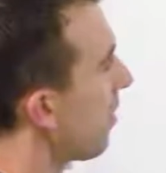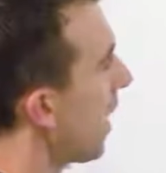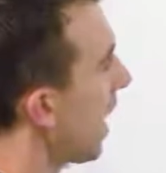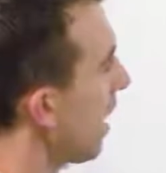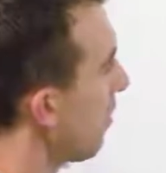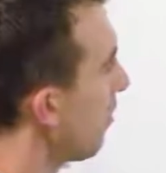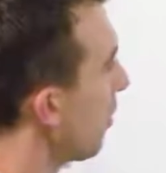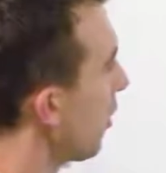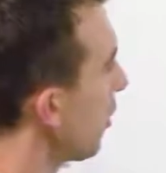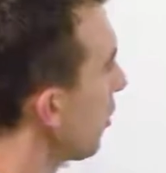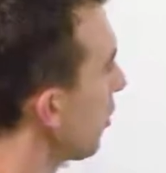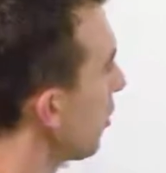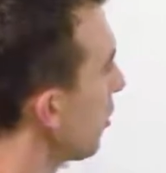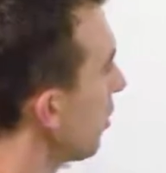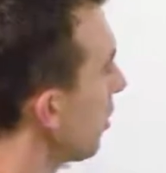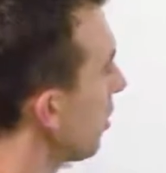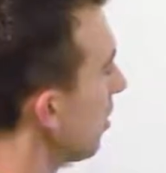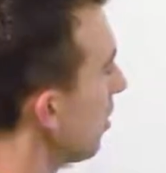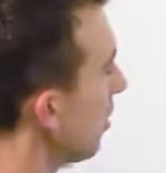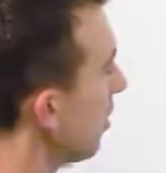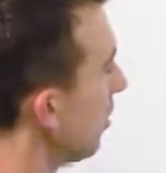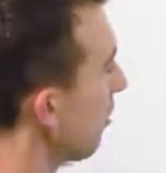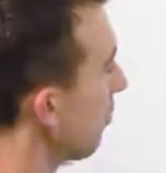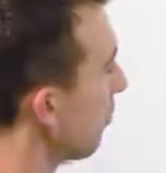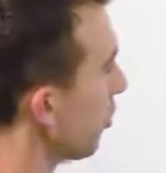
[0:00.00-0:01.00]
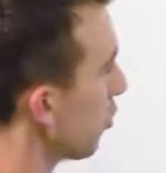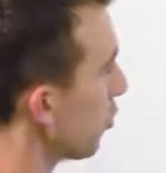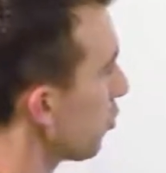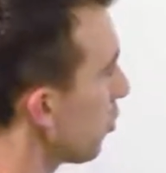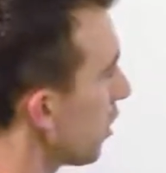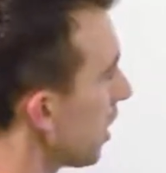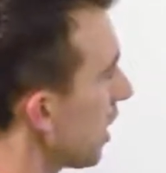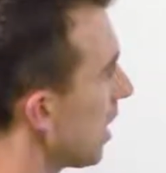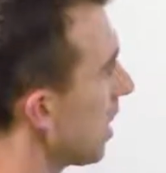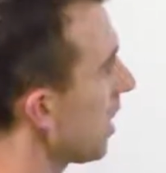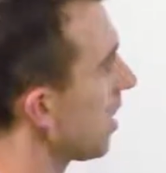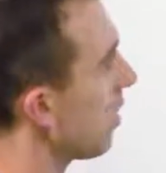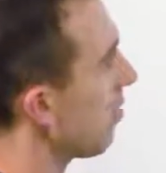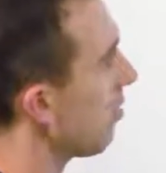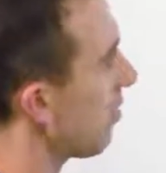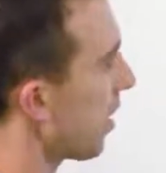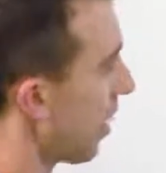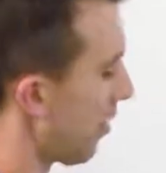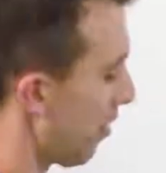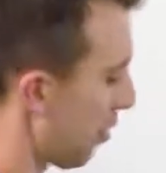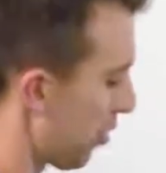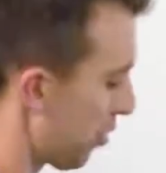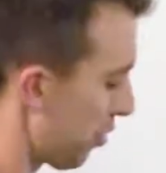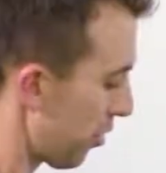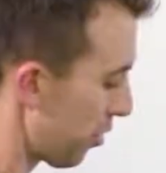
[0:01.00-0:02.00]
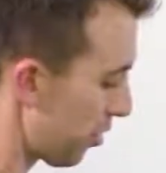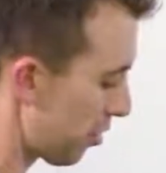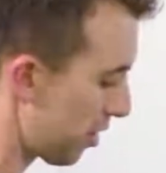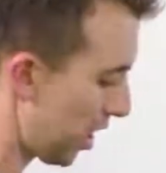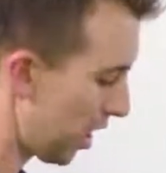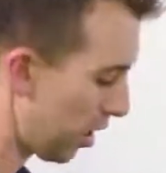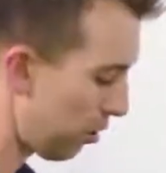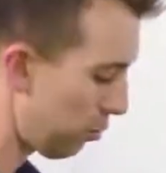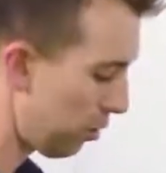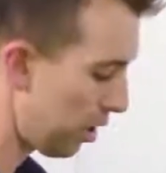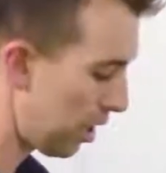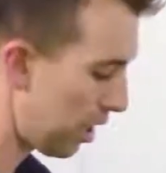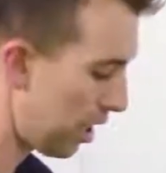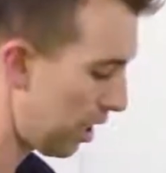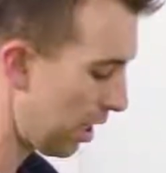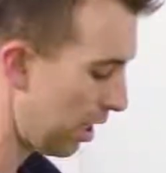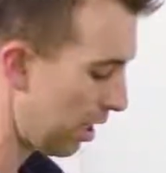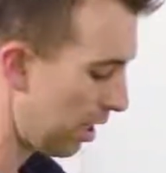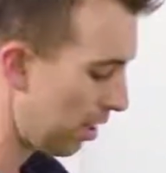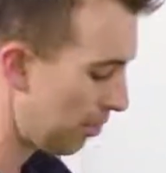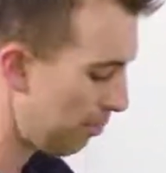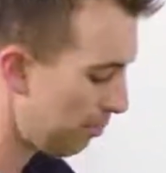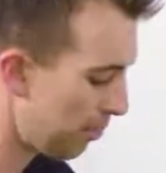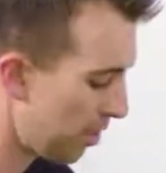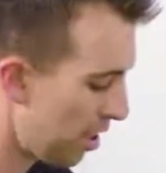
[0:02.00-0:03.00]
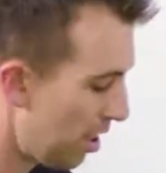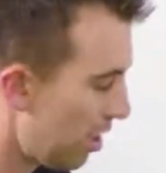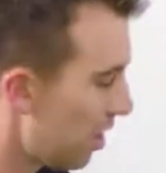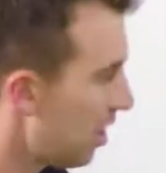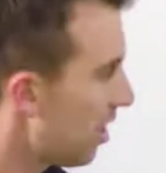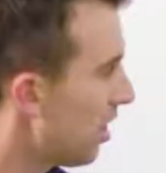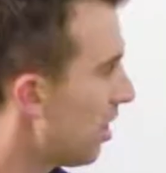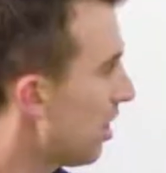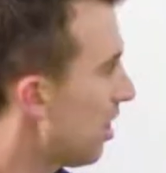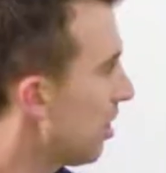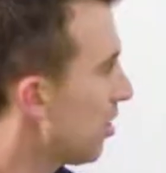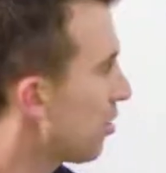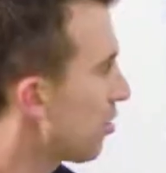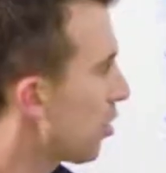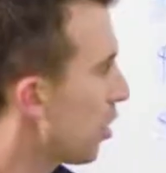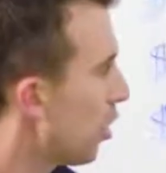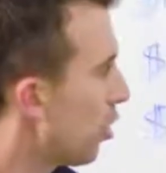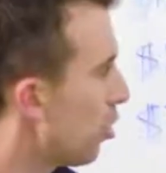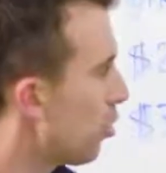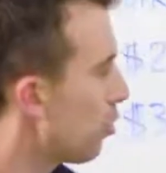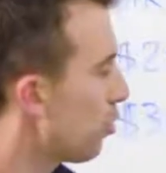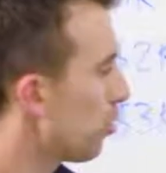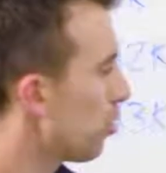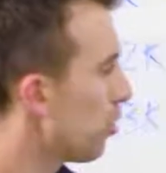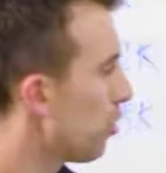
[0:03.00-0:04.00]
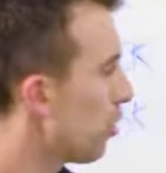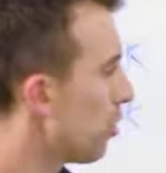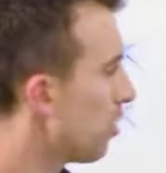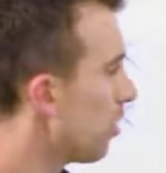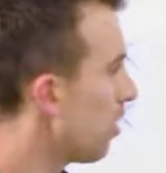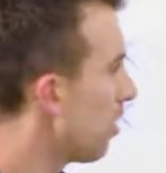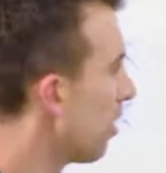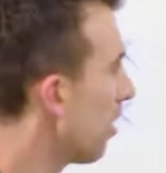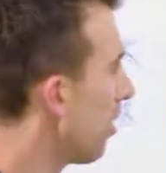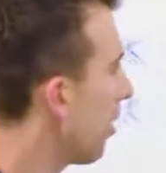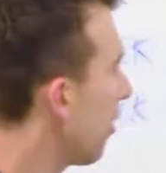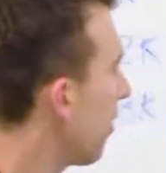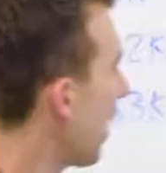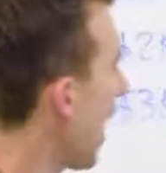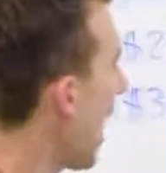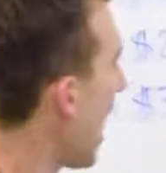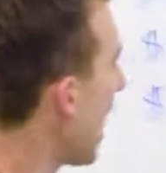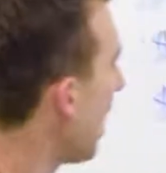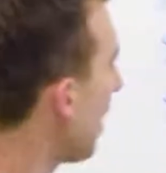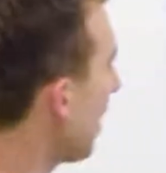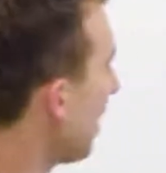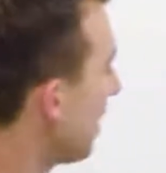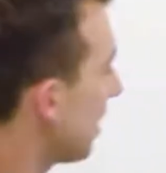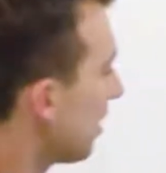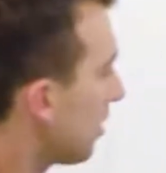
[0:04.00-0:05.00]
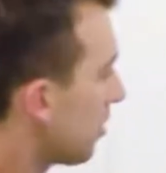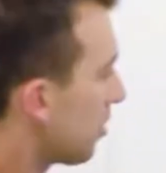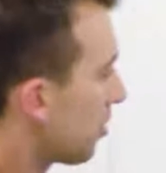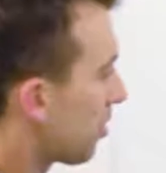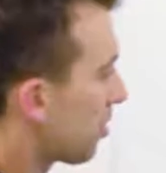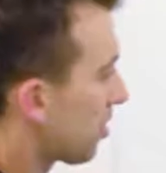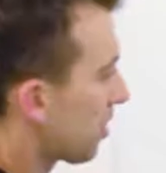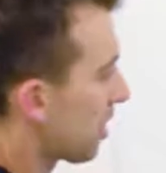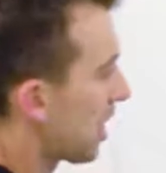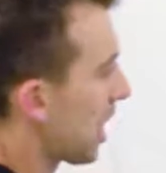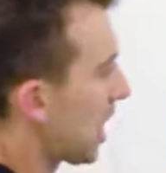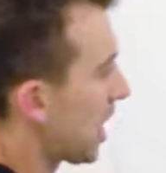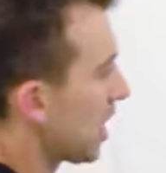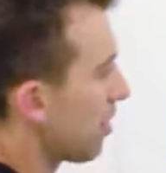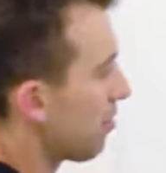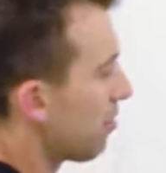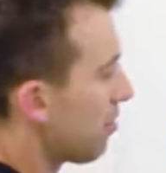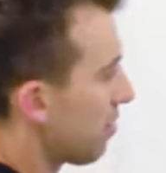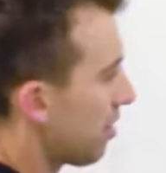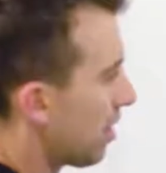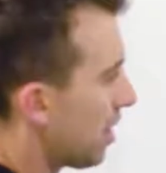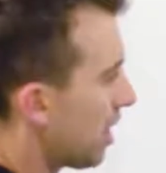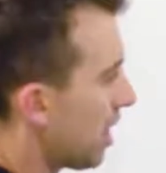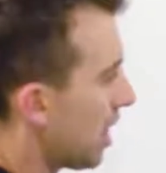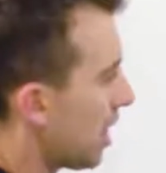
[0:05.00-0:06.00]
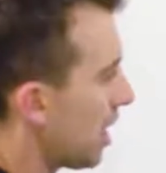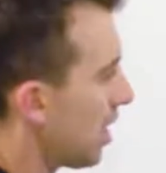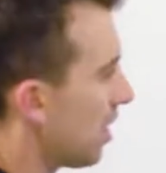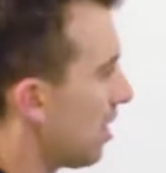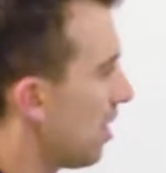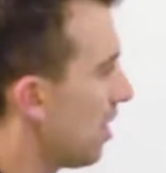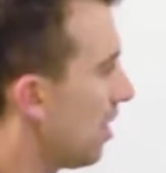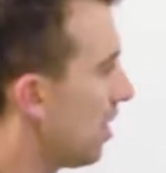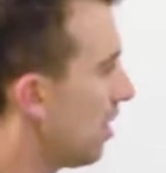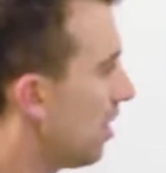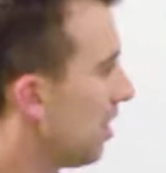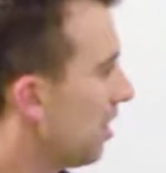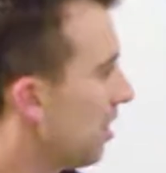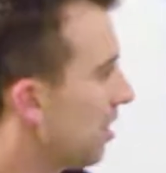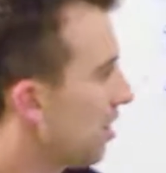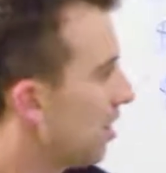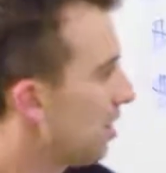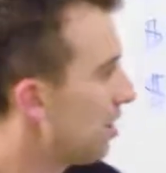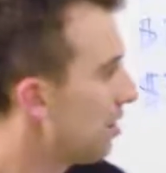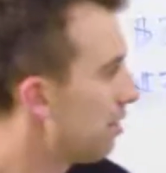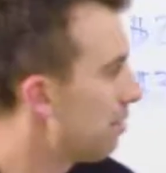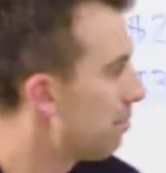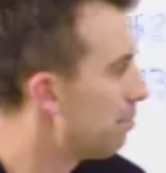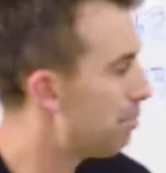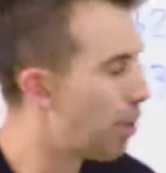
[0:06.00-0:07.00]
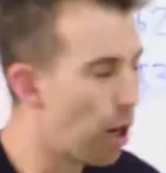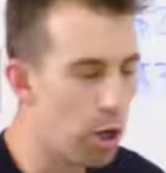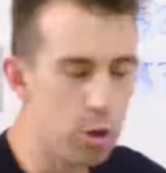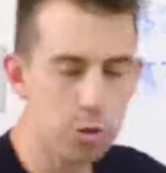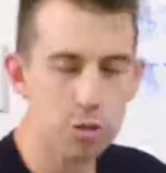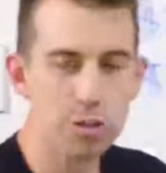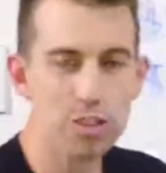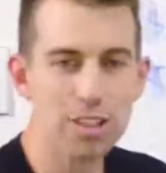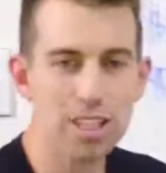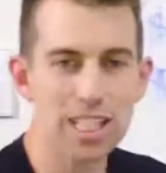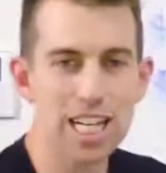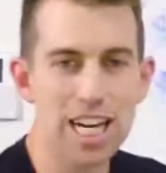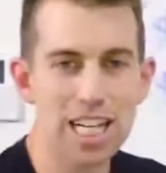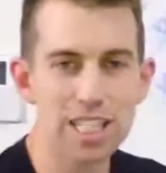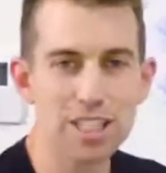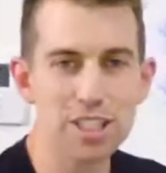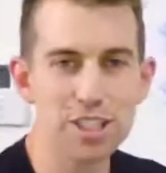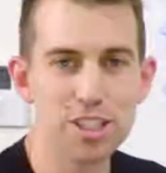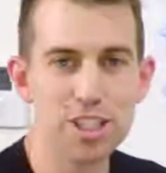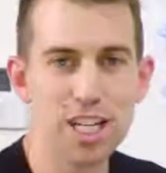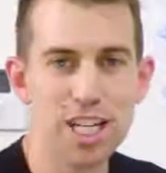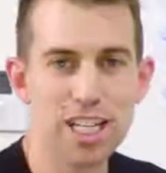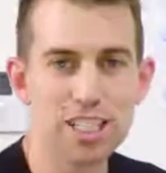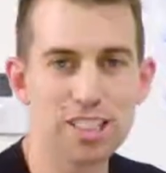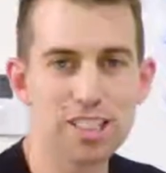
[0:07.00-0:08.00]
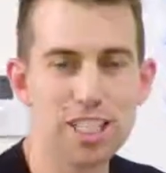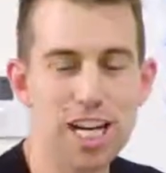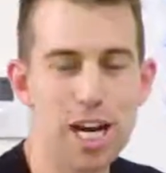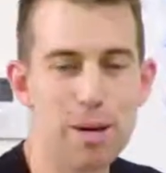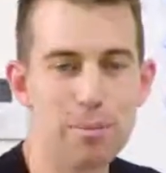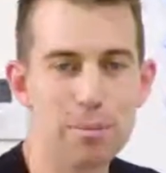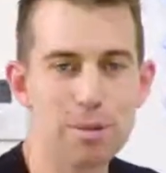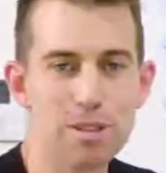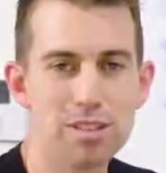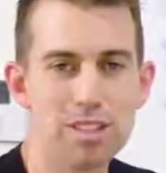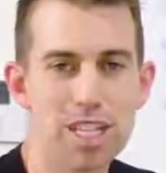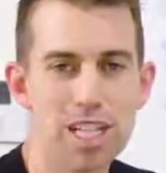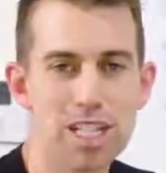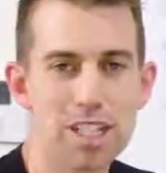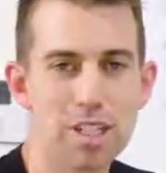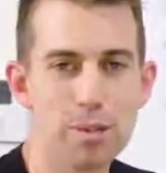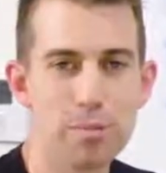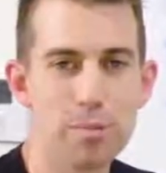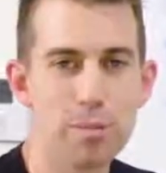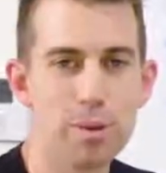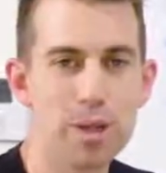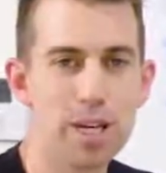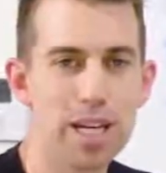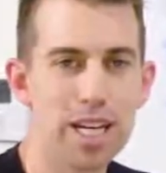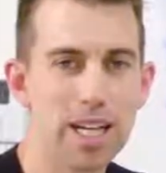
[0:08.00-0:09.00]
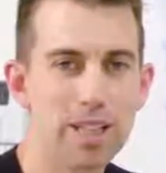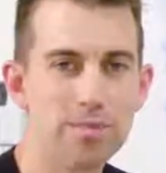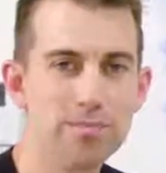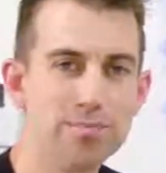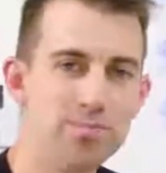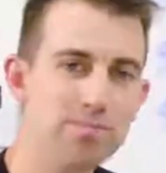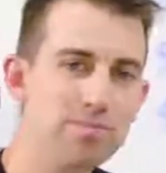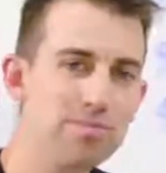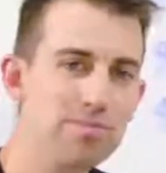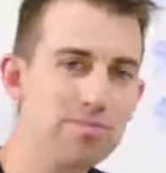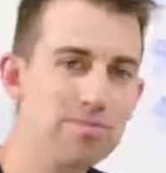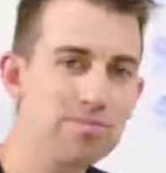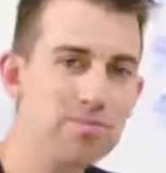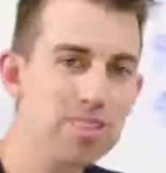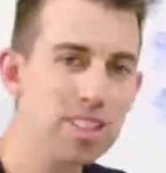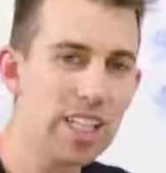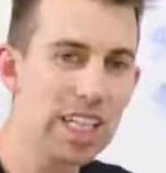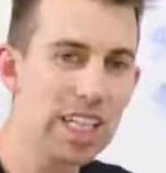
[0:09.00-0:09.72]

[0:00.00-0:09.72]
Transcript: 500 the first week you hit it, 500 the second week you hit it. So that is kind of the bones of the Isagenix compensation plan